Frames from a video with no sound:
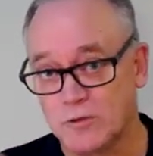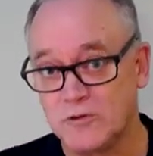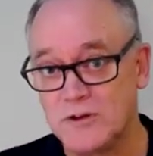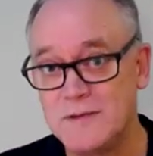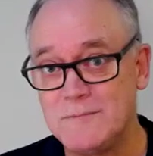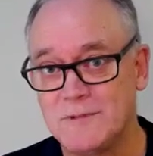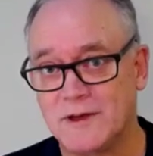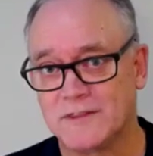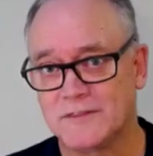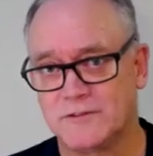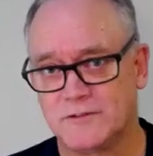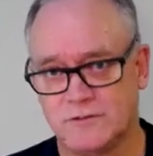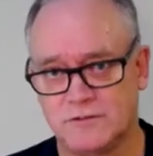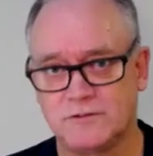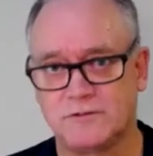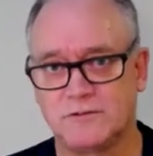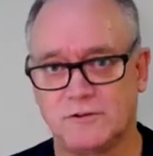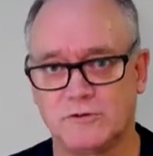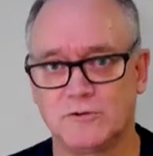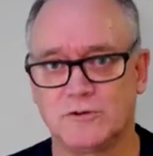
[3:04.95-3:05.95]
3-month,
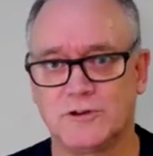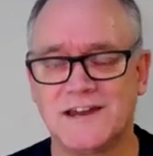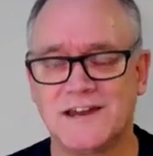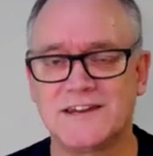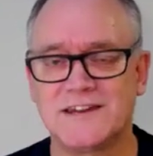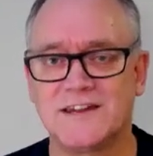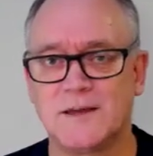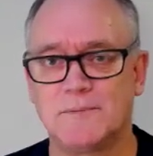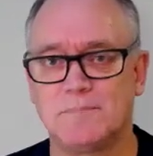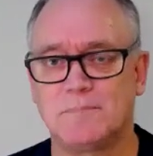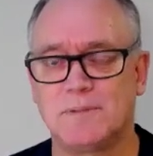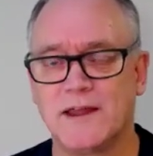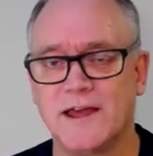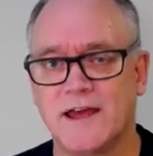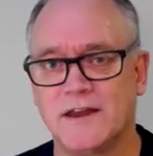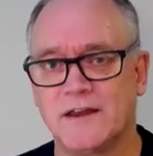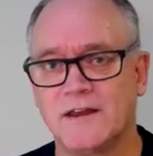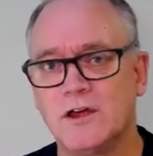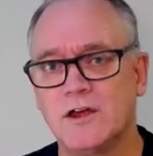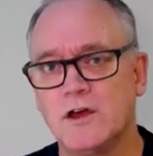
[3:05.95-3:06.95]
your 90-day
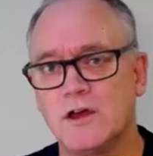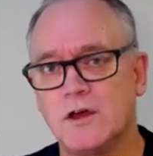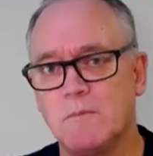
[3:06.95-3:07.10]
plan,